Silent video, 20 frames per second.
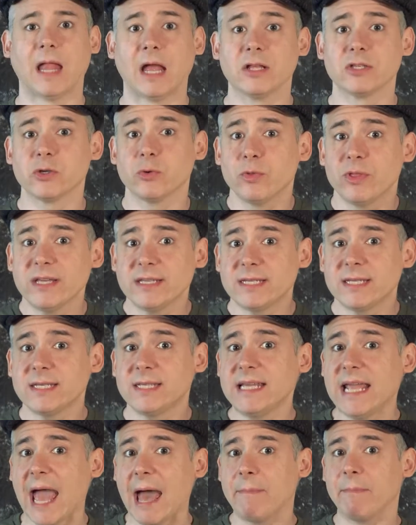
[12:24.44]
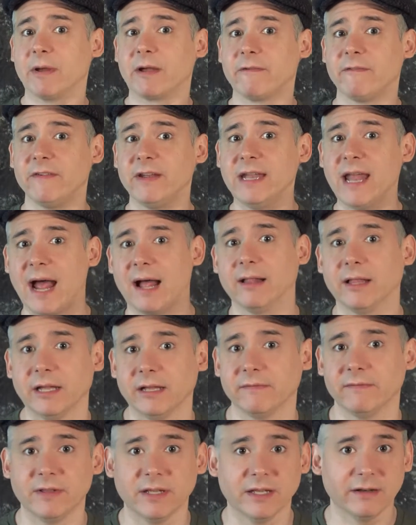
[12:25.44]
So this is the epic finale
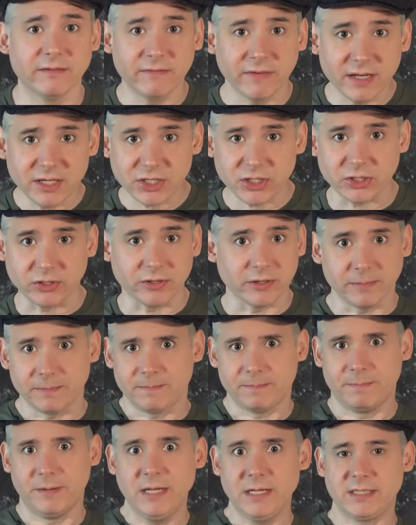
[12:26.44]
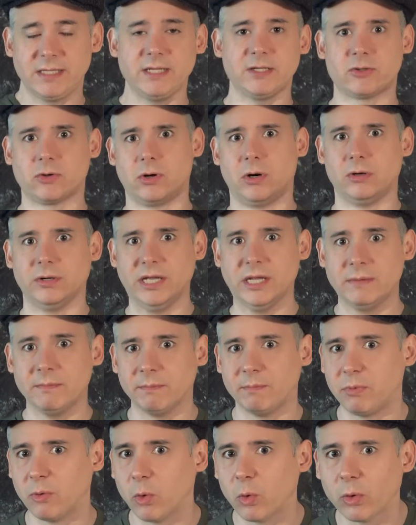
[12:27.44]
of the adventure. The PCs are all
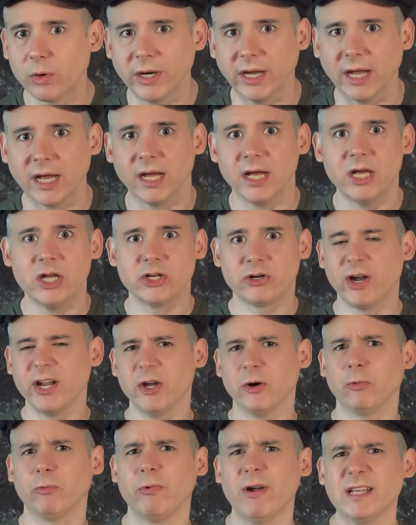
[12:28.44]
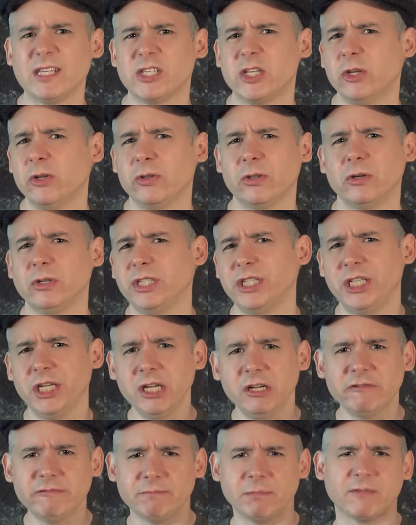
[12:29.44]
in Borea, trying to rescue their
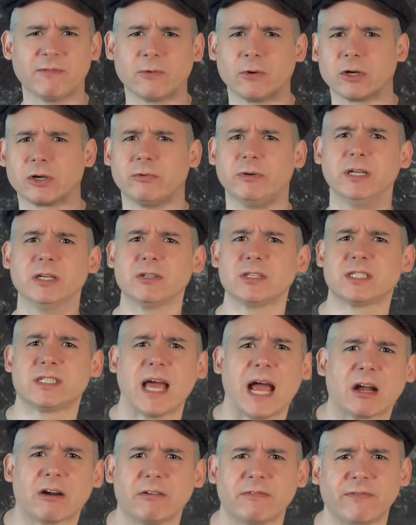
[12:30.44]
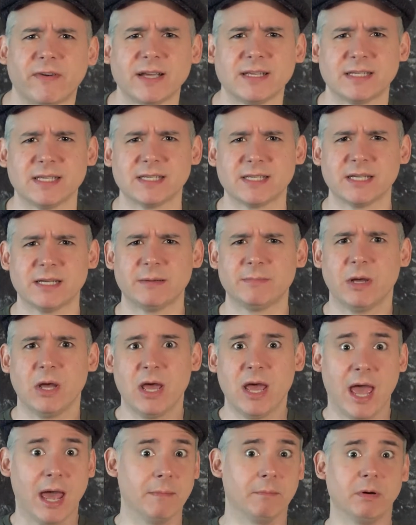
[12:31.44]
chief before Creel sacrifices him
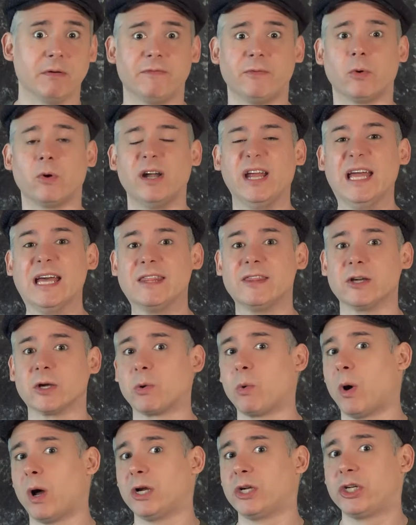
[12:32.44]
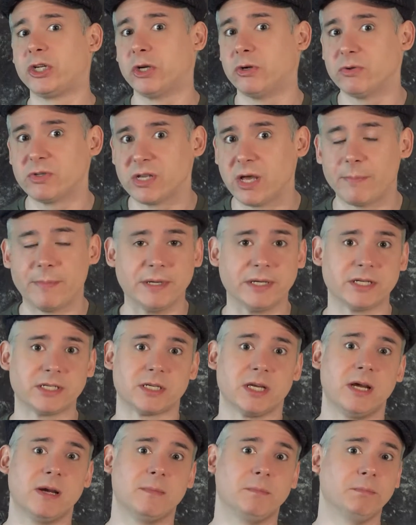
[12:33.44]
and before Ithaquah shows up and
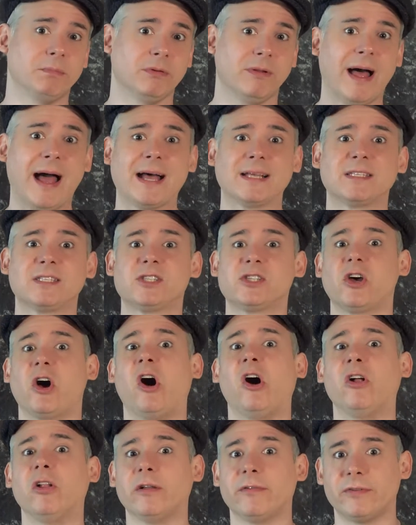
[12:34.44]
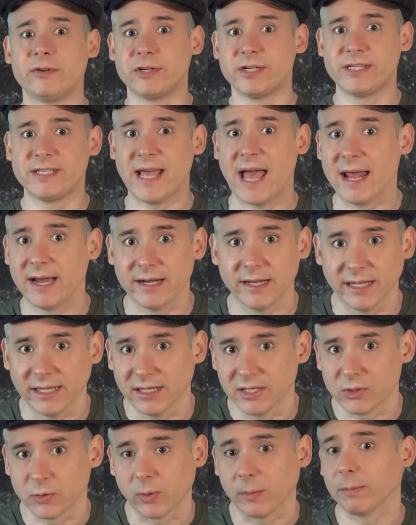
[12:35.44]
just blasts all of their sanity
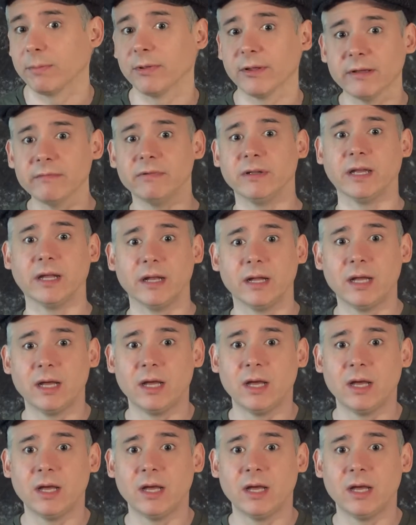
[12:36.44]
into oblivion.